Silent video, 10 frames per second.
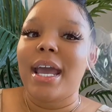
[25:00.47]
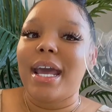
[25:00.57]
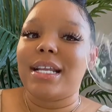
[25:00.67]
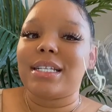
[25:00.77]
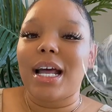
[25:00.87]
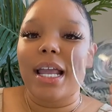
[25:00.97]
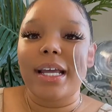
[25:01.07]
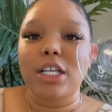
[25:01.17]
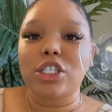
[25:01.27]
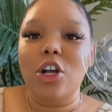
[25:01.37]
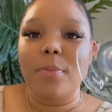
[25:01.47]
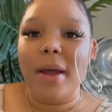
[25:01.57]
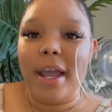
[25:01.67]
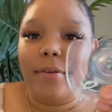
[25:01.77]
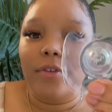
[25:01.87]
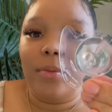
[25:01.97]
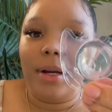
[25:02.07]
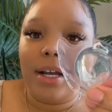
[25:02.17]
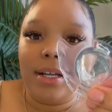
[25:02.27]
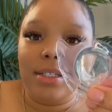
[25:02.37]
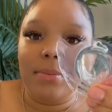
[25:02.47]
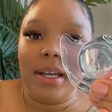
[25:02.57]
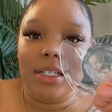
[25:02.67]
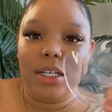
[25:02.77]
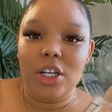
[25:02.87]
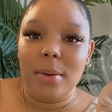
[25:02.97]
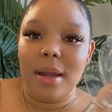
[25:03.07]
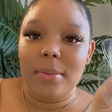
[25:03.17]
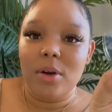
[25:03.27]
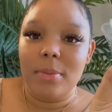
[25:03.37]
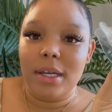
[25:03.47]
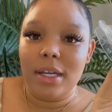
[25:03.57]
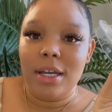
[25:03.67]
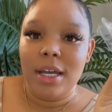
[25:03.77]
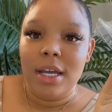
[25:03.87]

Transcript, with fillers: and it's not like so painful, because basically your baby will be